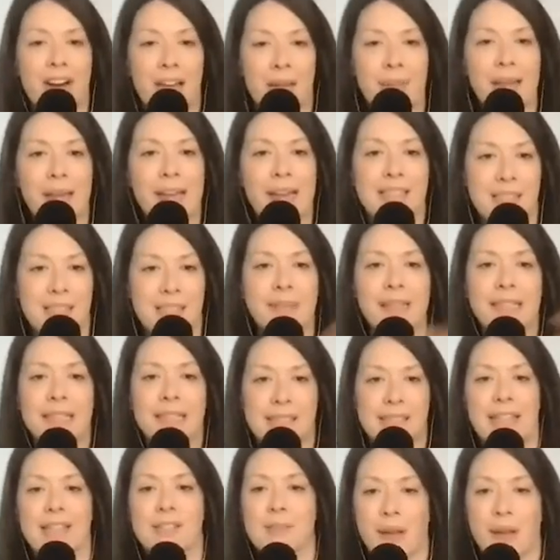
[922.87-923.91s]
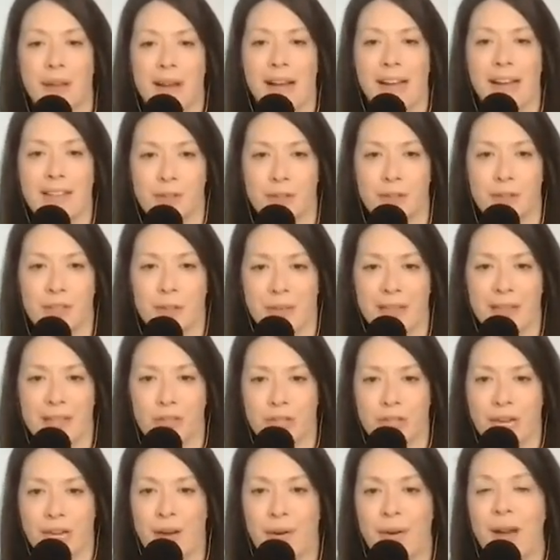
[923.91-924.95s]
It makes complete sense why you guys are doing the
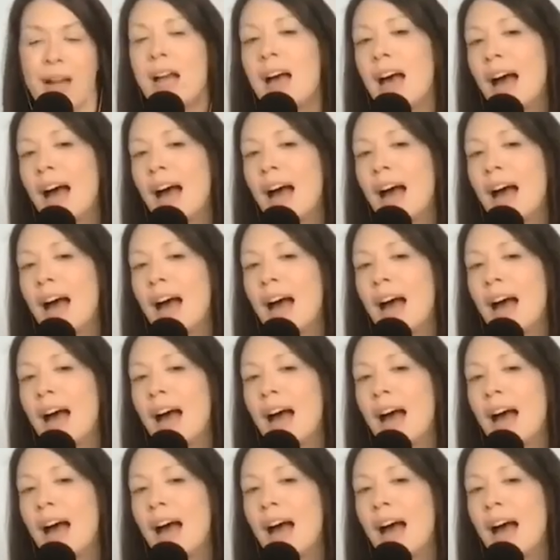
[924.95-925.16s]
show.